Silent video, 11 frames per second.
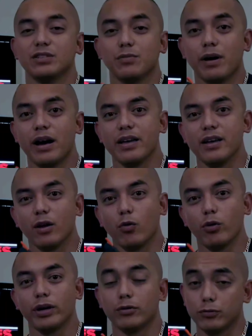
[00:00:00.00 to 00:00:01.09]
is my
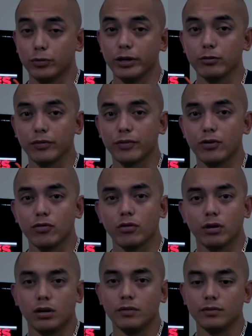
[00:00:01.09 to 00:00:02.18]
quick real review
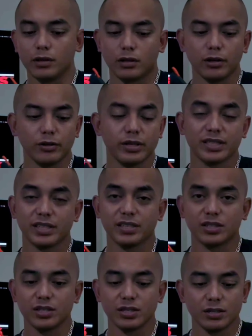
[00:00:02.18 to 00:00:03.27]
of the Curry
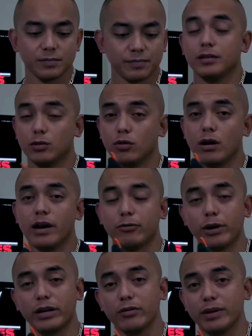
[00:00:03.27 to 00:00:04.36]
6s. Do I
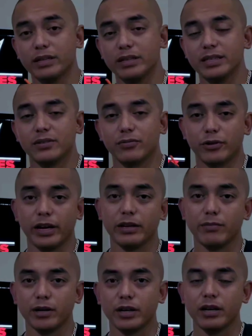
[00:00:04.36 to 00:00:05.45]
recommend this for
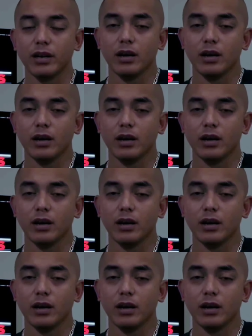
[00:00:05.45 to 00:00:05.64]
anybody?